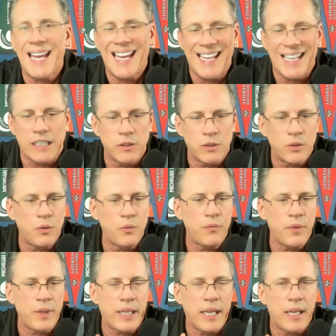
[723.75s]
And don't
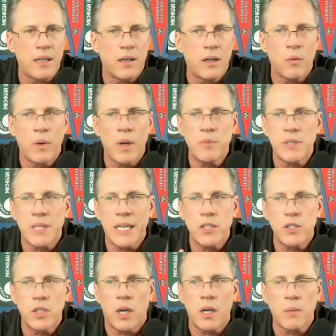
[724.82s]
forget our website,
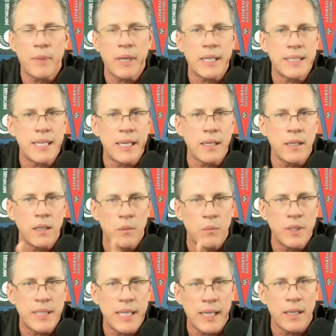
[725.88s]
talkbig10,
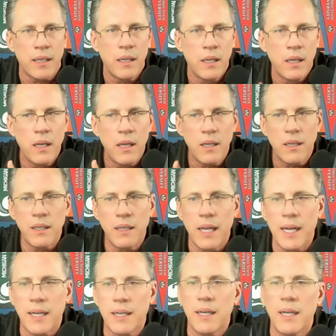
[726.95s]
number
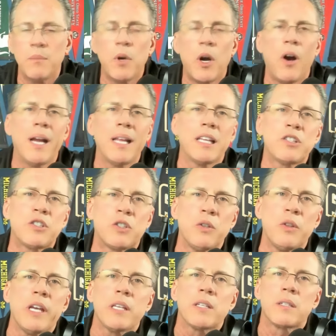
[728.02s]
10.com. All right, let's do
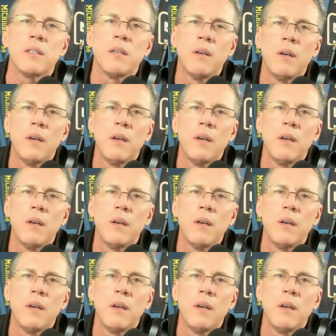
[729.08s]
this.